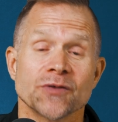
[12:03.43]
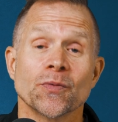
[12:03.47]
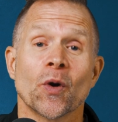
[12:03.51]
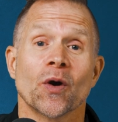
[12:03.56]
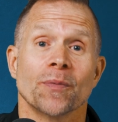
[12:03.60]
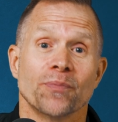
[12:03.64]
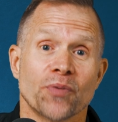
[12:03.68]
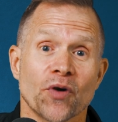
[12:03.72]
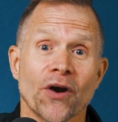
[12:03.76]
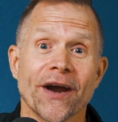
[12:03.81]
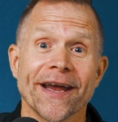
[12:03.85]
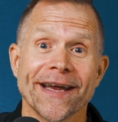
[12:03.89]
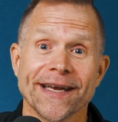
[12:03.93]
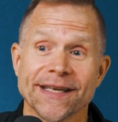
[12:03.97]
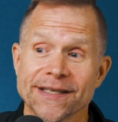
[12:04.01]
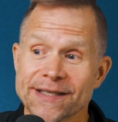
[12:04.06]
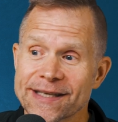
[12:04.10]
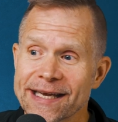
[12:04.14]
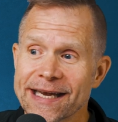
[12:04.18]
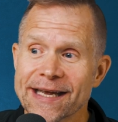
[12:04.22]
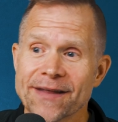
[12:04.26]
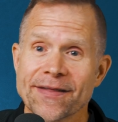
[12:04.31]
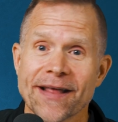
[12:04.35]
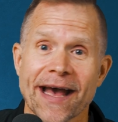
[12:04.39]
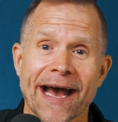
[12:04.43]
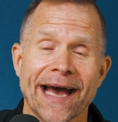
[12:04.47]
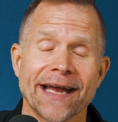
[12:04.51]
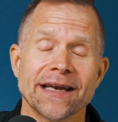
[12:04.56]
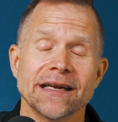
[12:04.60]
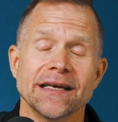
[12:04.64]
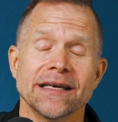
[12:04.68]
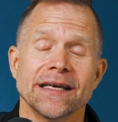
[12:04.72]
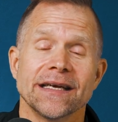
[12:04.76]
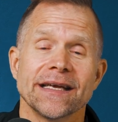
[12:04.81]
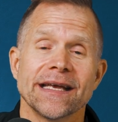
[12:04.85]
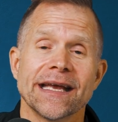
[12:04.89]
brains in
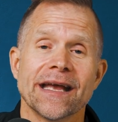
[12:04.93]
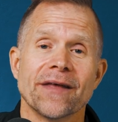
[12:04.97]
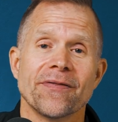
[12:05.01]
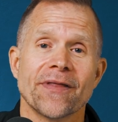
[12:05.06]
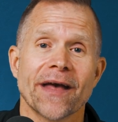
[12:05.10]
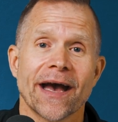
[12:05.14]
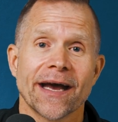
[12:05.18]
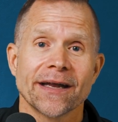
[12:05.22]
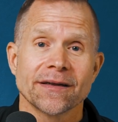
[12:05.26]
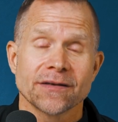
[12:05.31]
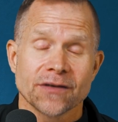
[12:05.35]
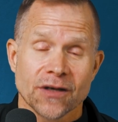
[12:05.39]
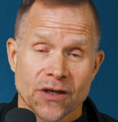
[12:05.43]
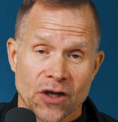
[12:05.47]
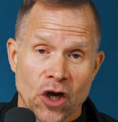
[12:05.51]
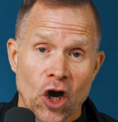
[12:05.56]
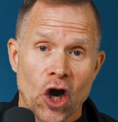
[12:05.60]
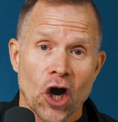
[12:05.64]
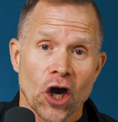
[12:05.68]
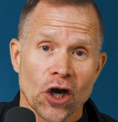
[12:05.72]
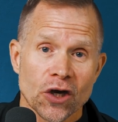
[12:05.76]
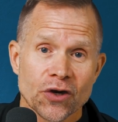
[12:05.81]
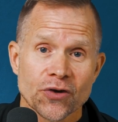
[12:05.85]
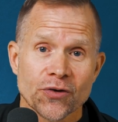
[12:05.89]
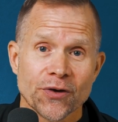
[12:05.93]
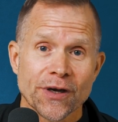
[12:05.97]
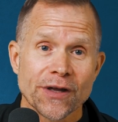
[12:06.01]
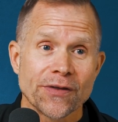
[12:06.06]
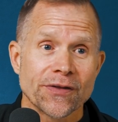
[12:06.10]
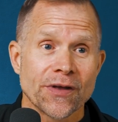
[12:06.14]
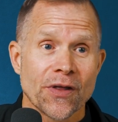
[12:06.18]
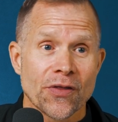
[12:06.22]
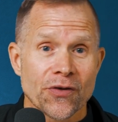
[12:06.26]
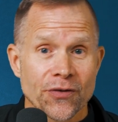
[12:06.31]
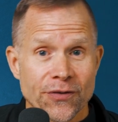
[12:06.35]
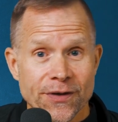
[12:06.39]
that concrete
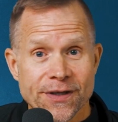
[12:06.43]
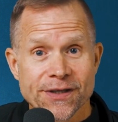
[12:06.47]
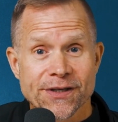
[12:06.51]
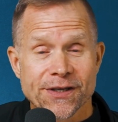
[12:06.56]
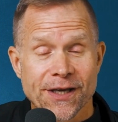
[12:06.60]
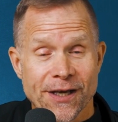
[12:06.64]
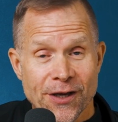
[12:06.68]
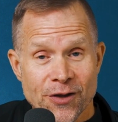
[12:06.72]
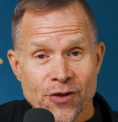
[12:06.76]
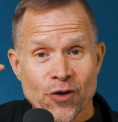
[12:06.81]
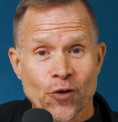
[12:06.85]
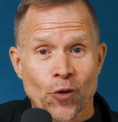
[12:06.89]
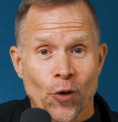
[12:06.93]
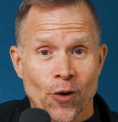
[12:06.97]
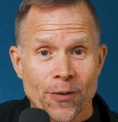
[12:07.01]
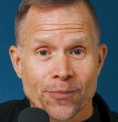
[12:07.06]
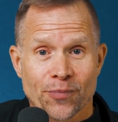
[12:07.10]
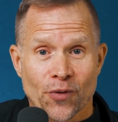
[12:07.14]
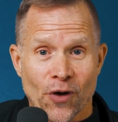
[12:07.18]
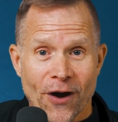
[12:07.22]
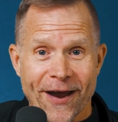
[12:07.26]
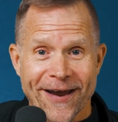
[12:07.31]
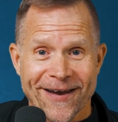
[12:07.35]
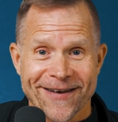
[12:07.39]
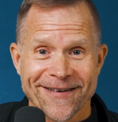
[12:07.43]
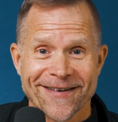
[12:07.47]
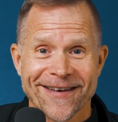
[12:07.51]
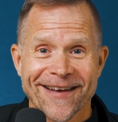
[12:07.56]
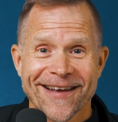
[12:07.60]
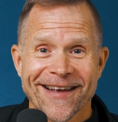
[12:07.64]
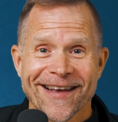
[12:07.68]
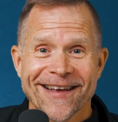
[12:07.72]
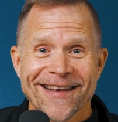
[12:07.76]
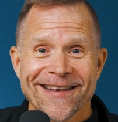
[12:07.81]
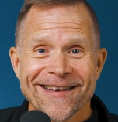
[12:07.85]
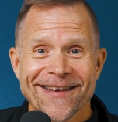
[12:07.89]
than there is in your brain,
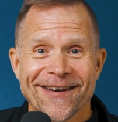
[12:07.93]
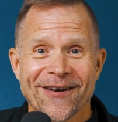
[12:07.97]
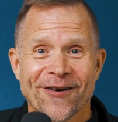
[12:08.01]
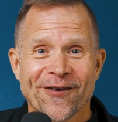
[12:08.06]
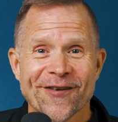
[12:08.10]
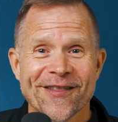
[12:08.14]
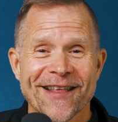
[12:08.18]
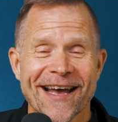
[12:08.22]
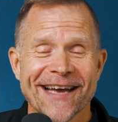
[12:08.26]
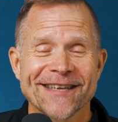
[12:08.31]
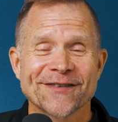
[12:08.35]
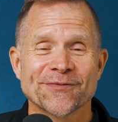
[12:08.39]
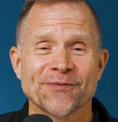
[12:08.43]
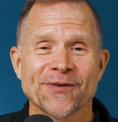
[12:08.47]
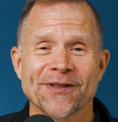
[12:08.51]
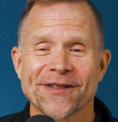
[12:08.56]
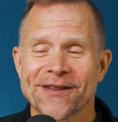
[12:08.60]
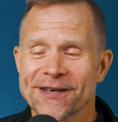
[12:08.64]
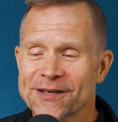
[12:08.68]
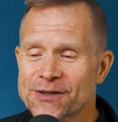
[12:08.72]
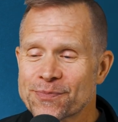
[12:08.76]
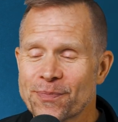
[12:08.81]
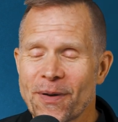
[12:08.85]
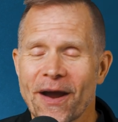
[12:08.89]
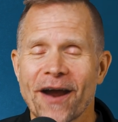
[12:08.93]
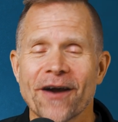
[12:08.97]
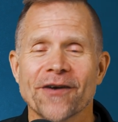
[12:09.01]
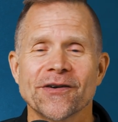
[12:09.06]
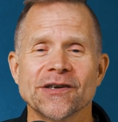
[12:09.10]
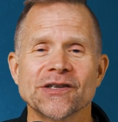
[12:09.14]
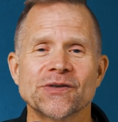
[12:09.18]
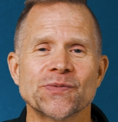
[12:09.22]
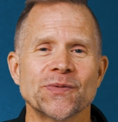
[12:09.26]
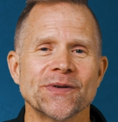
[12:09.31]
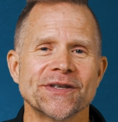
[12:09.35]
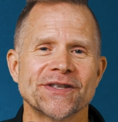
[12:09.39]
and that's what these
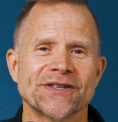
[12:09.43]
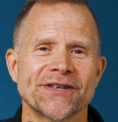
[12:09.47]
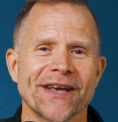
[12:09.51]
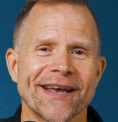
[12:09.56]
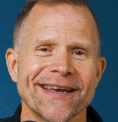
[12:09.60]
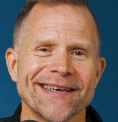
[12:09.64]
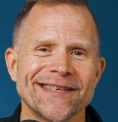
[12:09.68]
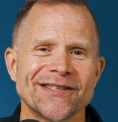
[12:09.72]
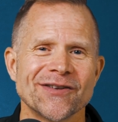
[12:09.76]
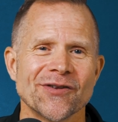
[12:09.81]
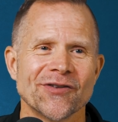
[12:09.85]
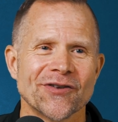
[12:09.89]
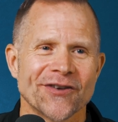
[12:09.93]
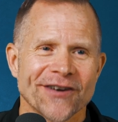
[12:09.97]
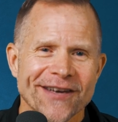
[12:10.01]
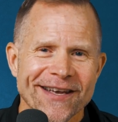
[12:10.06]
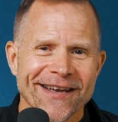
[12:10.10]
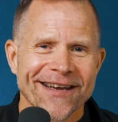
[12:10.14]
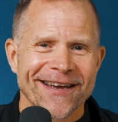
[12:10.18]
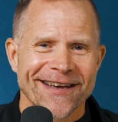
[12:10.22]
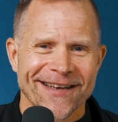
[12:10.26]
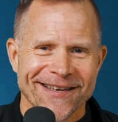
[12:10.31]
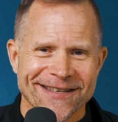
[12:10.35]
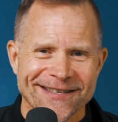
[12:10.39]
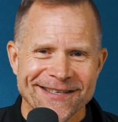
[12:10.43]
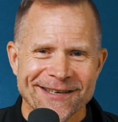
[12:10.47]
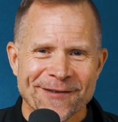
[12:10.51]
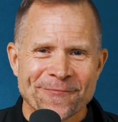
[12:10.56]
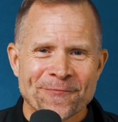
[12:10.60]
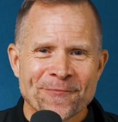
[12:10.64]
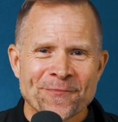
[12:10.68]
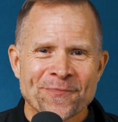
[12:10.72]
parents would say to their kids.